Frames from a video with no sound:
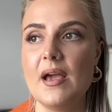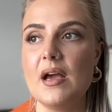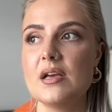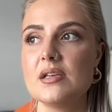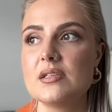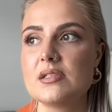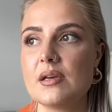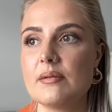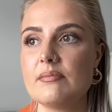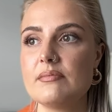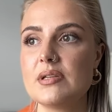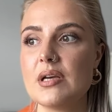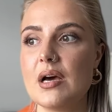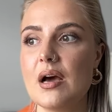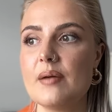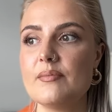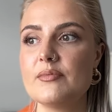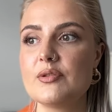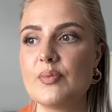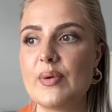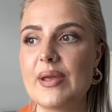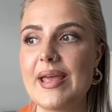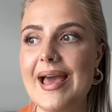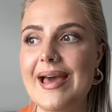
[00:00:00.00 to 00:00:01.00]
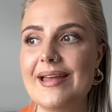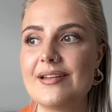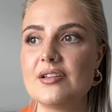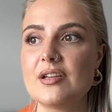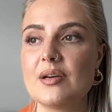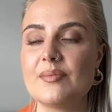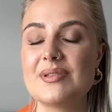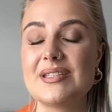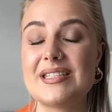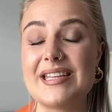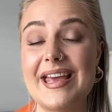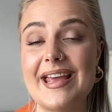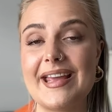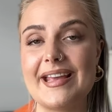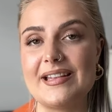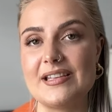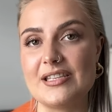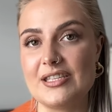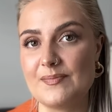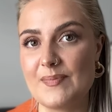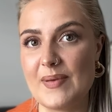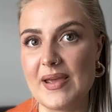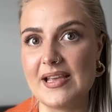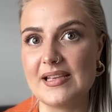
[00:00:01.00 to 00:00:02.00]
Sometimes we end up staying in
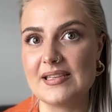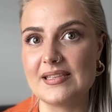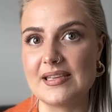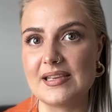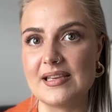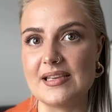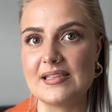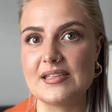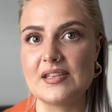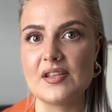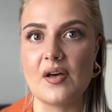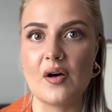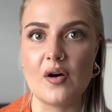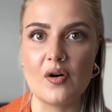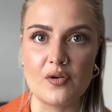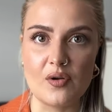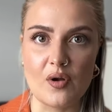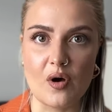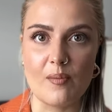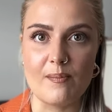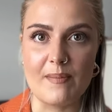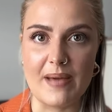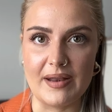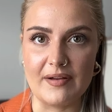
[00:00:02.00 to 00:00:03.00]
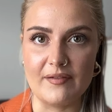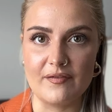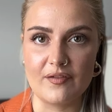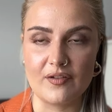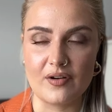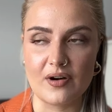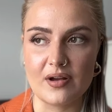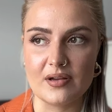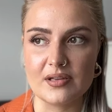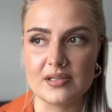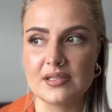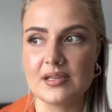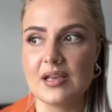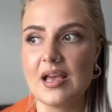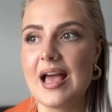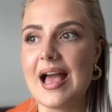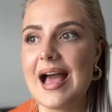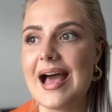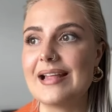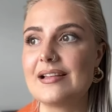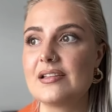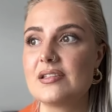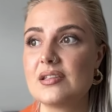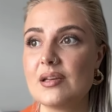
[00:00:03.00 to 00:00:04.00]
spaces that are not meant for us,
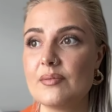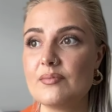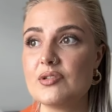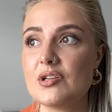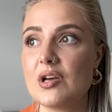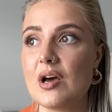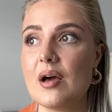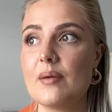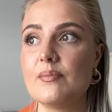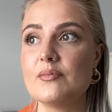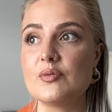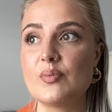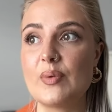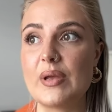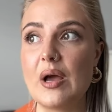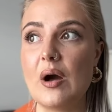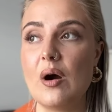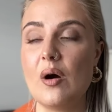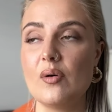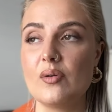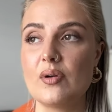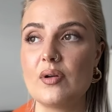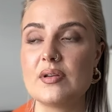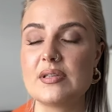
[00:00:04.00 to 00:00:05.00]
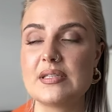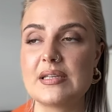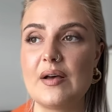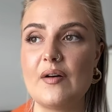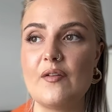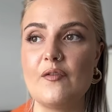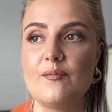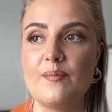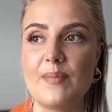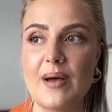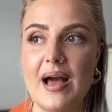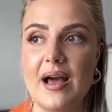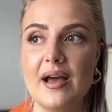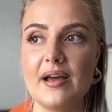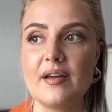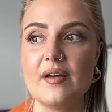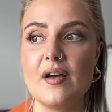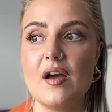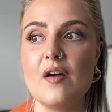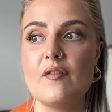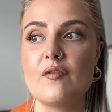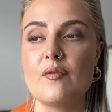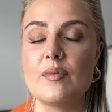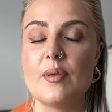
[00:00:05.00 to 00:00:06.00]
and sometimes we hold ourselves back
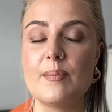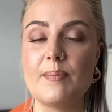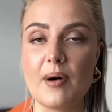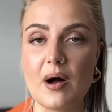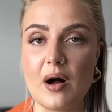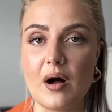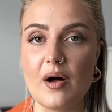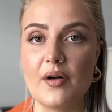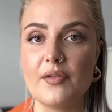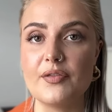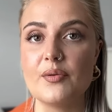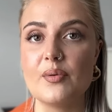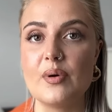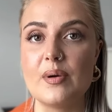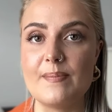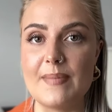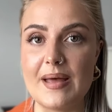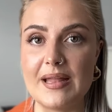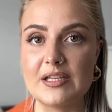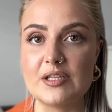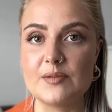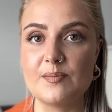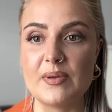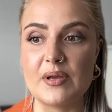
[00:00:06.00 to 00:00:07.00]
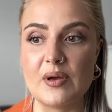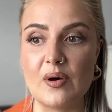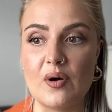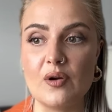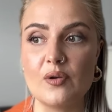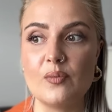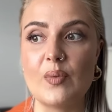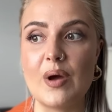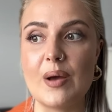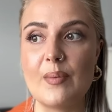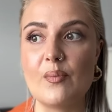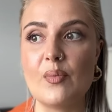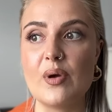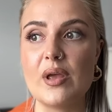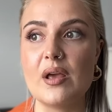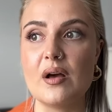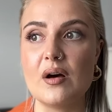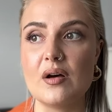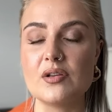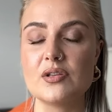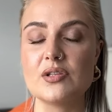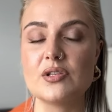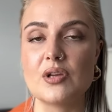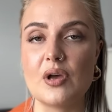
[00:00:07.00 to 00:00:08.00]
from the path that we're meant to be on when we
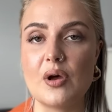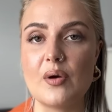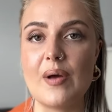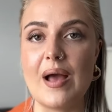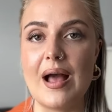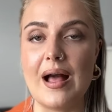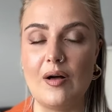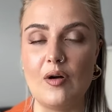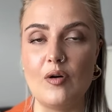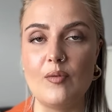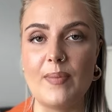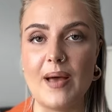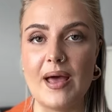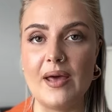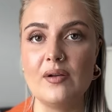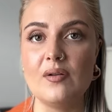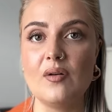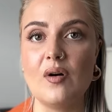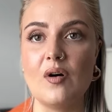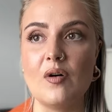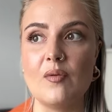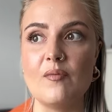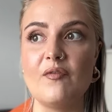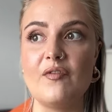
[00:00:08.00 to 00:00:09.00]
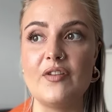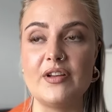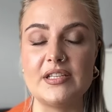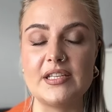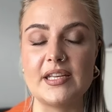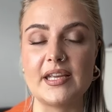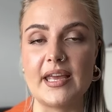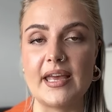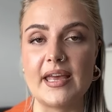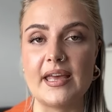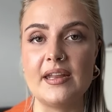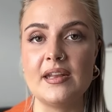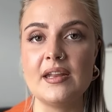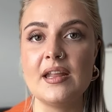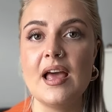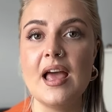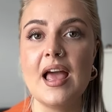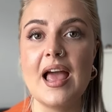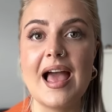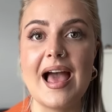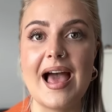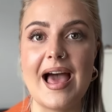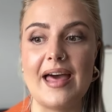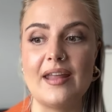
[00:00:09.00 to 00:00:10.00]
are so hell-bent on fitting in
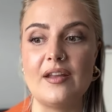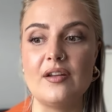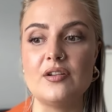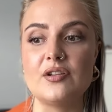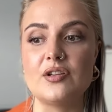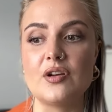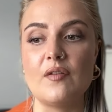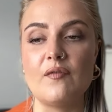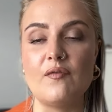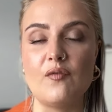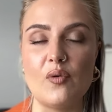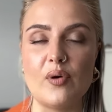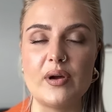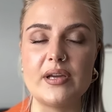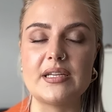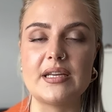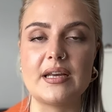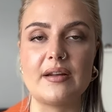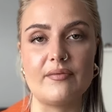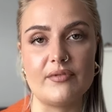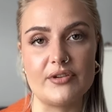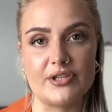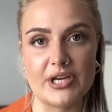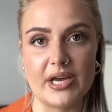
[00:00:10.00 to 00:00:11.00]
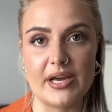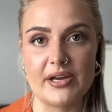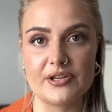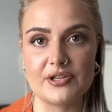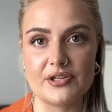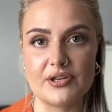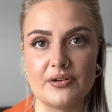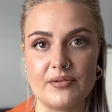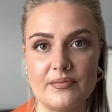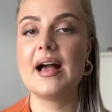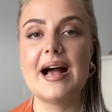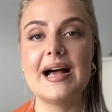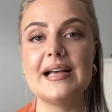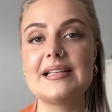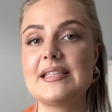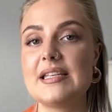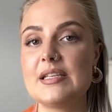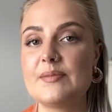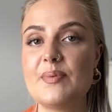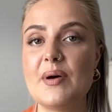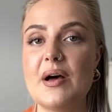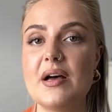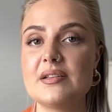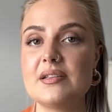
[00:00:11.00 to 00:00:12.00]
and avoiding rejection. As this
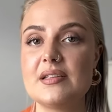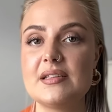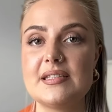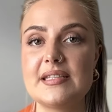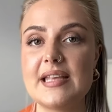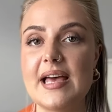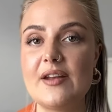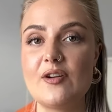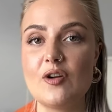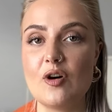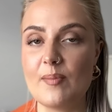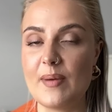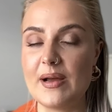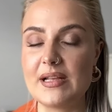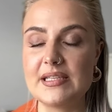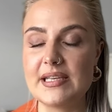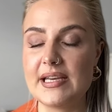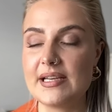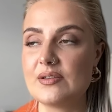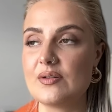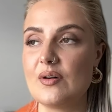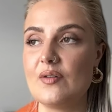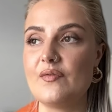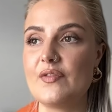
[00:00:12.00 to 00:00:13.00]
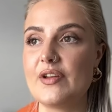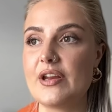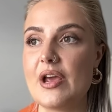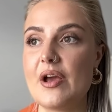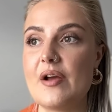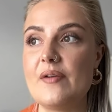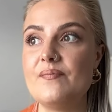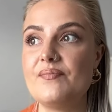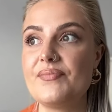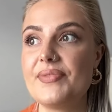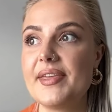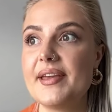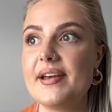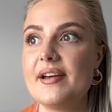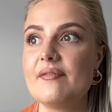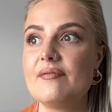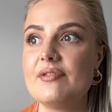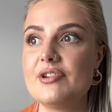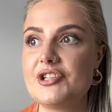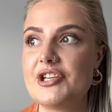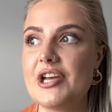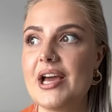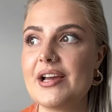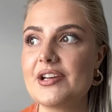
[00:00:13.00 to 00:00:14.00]
person said on my TikTok video,
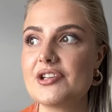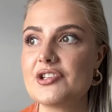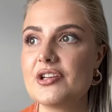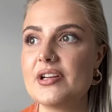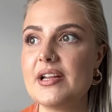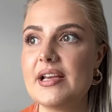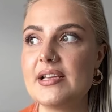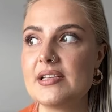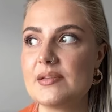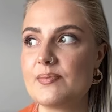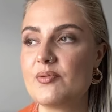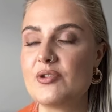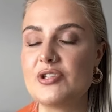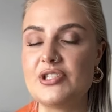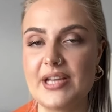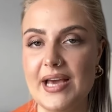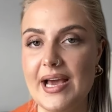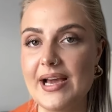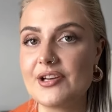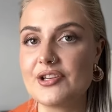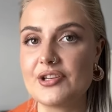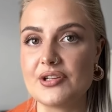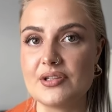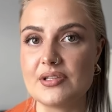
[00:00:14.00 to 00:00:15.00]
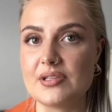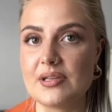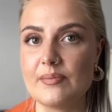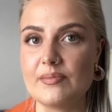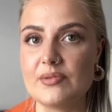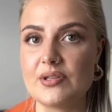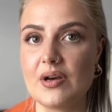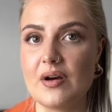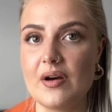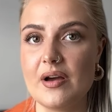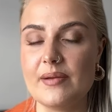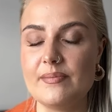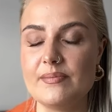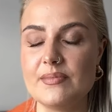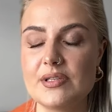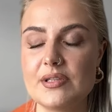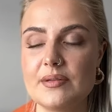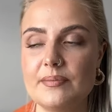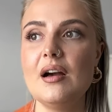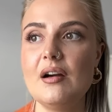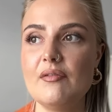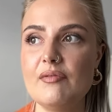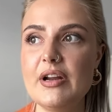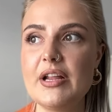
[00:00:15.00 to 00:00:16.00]
rejection is protection sometimes.
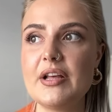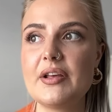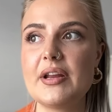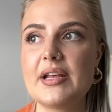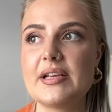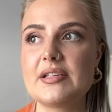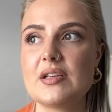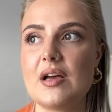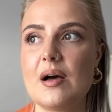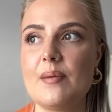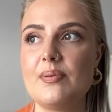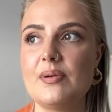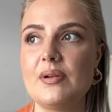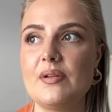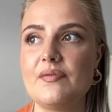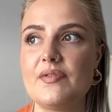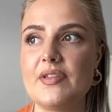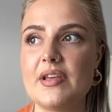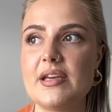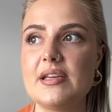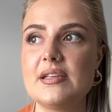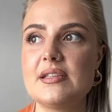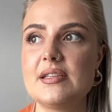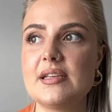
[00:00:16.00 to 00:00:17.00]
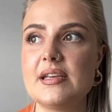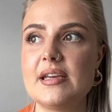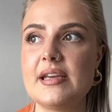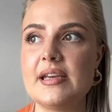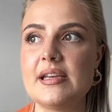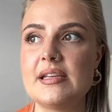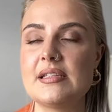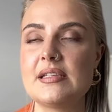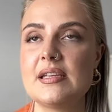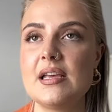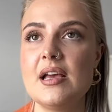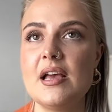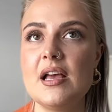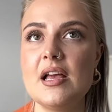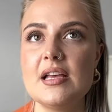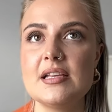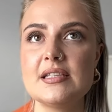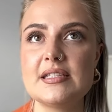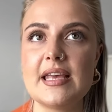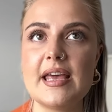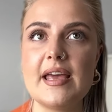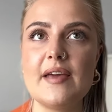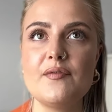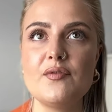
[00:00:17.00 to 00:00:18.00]
A really good example of this is,
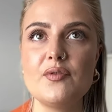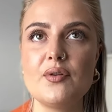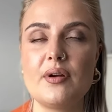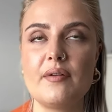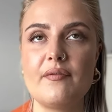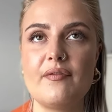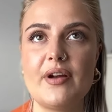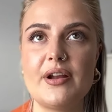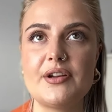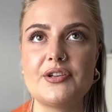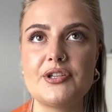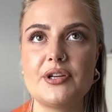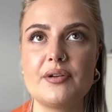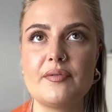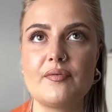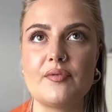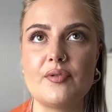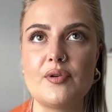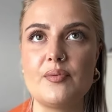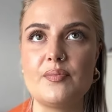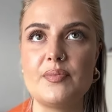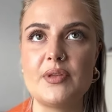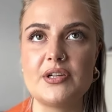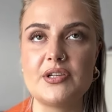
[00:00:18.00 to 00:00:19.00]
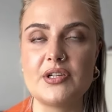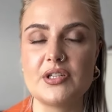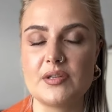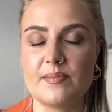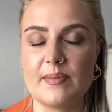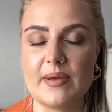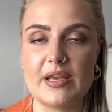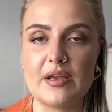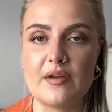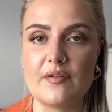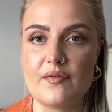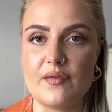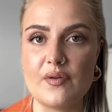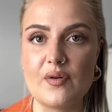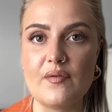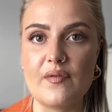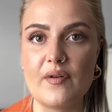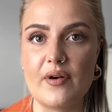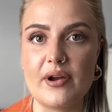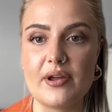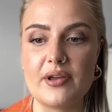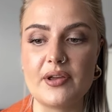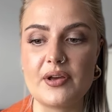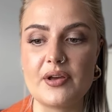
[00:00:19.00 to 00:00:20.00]
say if you're in a friendship group that doesn't make you feel
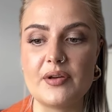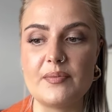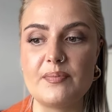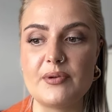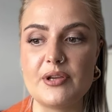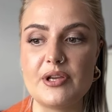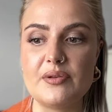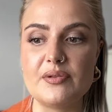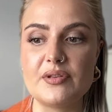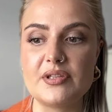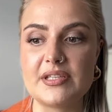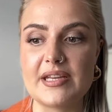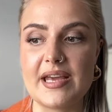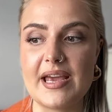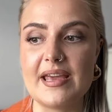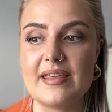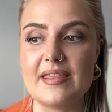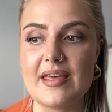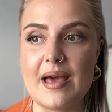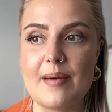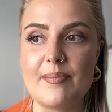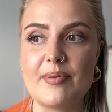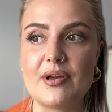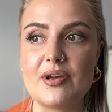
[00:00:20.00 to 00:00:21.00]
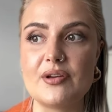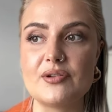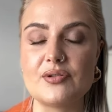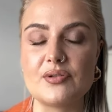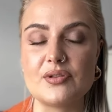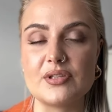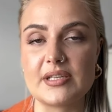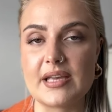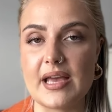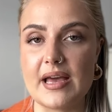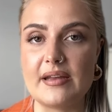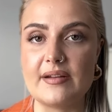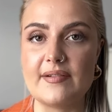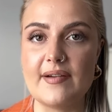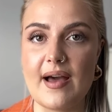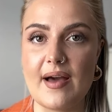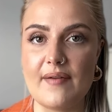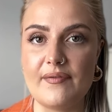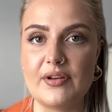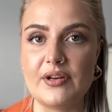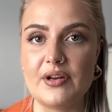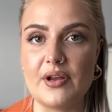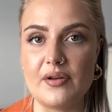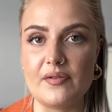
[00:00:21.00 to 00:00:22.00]
very good, but you stay there because you're scared of
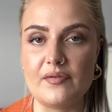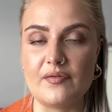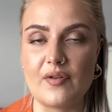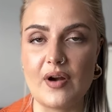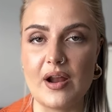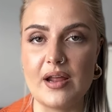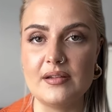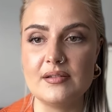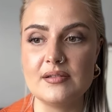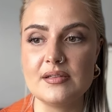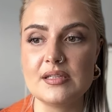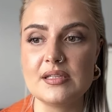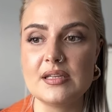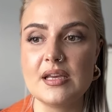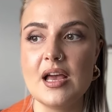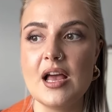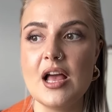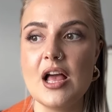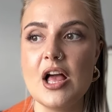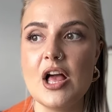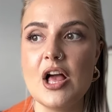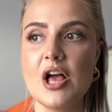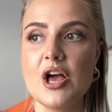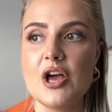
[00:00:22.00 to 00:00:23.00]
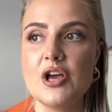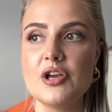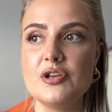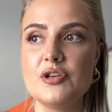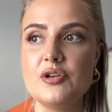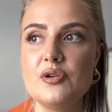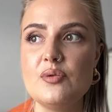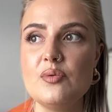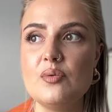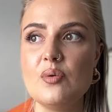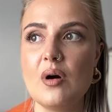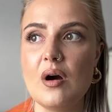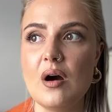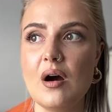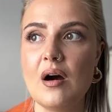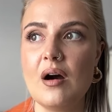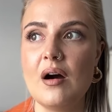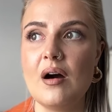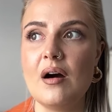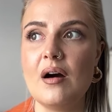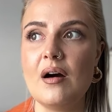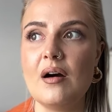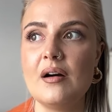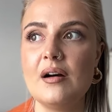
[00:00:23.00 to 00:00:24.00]
having no friends, you
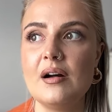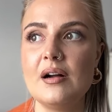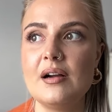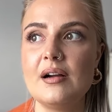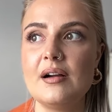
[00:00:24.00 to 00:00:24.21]
are